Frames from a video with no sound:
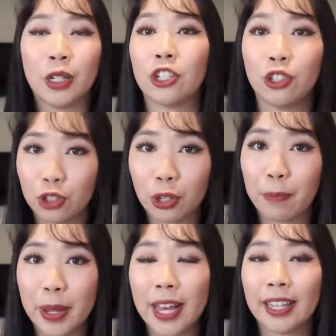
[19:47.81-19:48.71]
which you
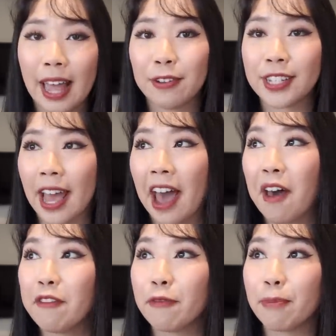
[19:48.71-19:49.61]
should be allowed to
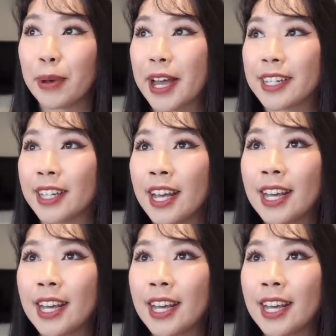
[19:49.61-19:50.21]
have, but